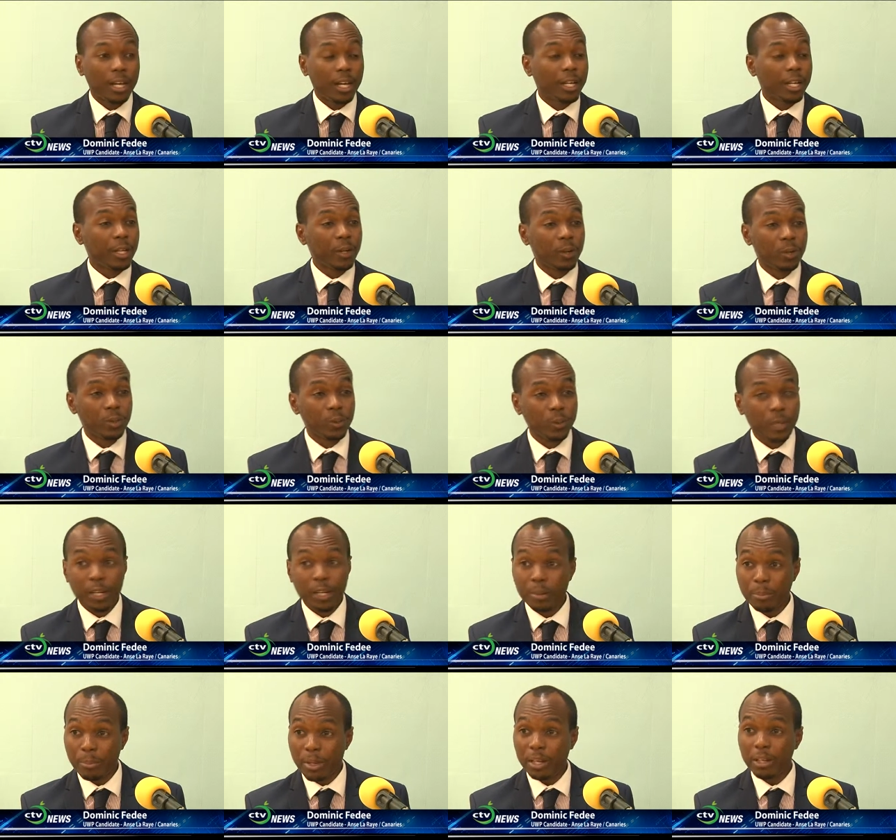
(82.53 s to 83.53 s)
And they also
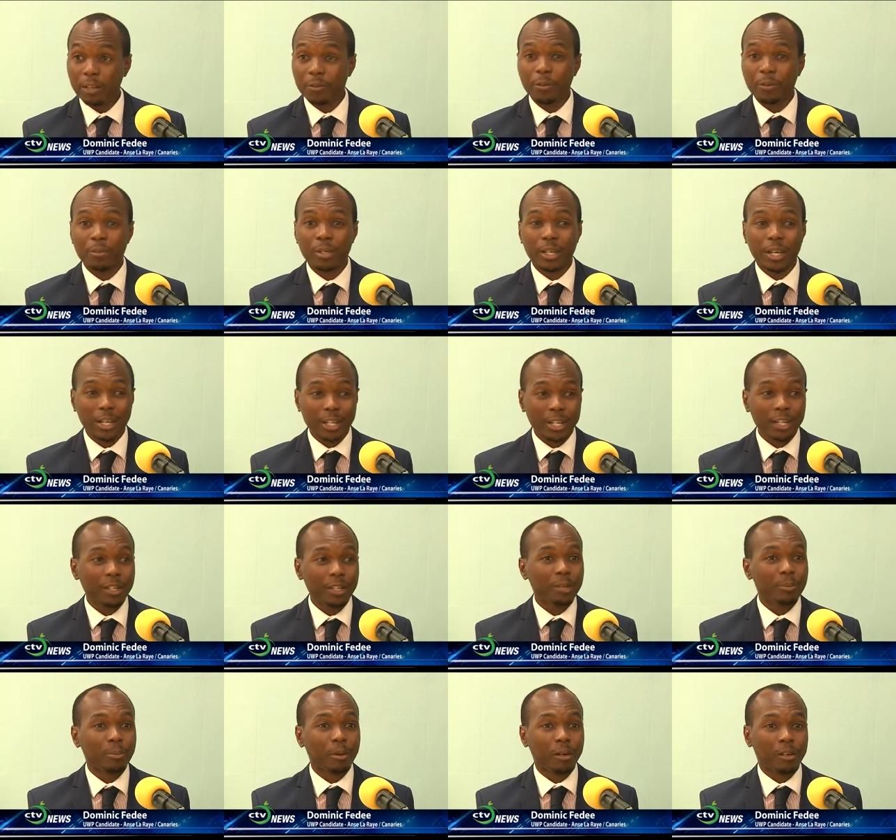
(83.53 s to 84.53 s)
get a million from the
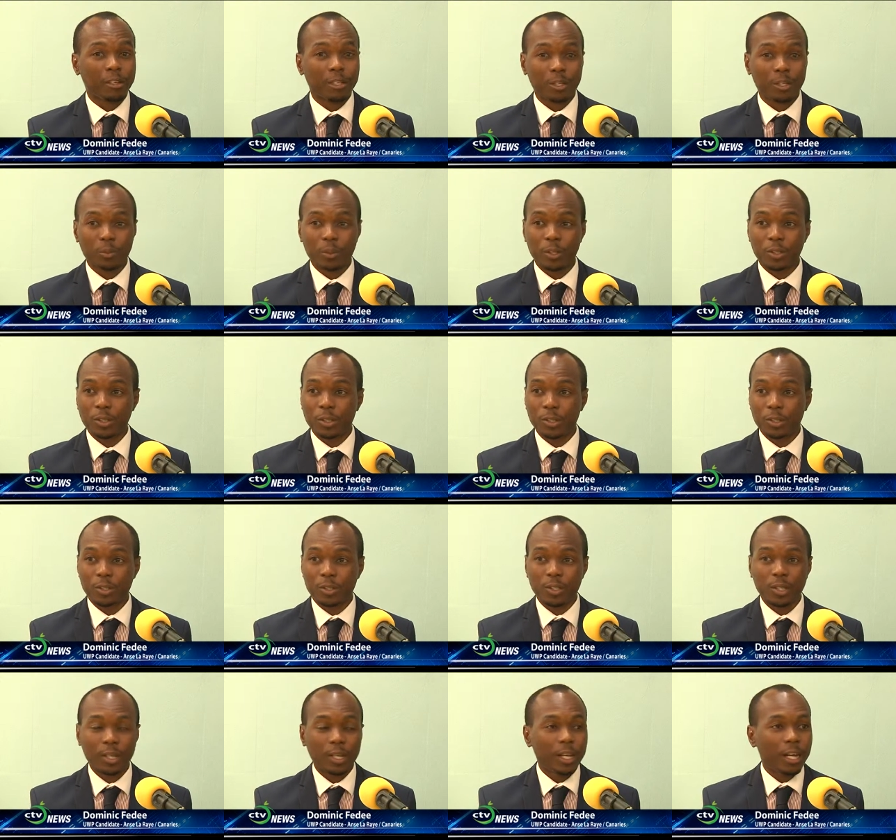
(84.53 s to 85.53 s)
Canadian market, which
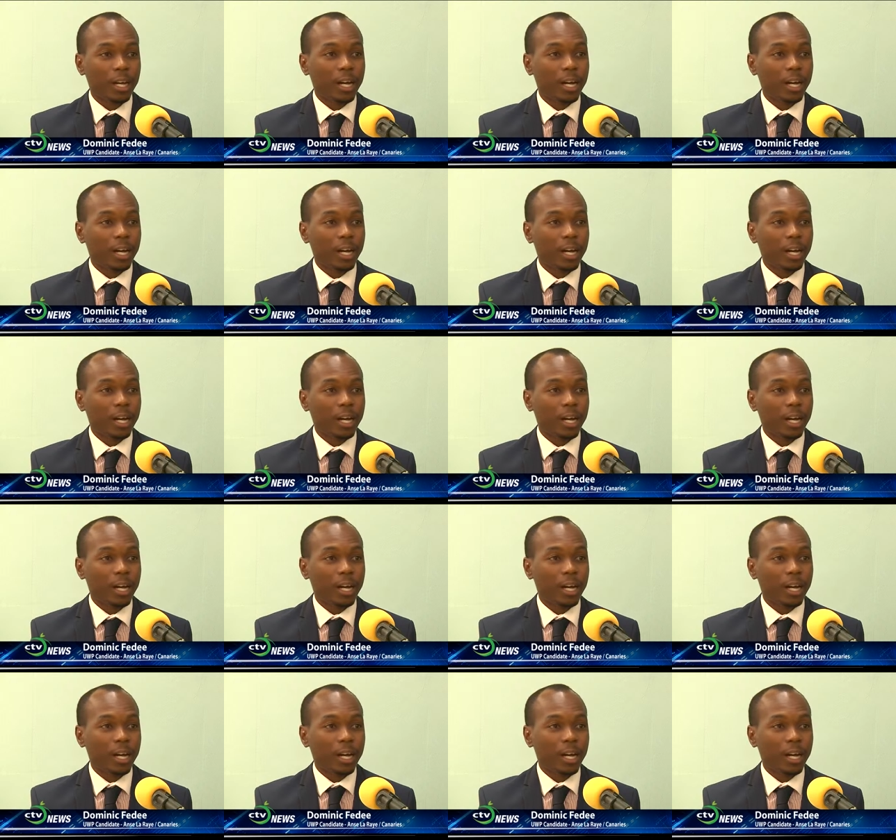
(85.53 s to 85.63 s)
is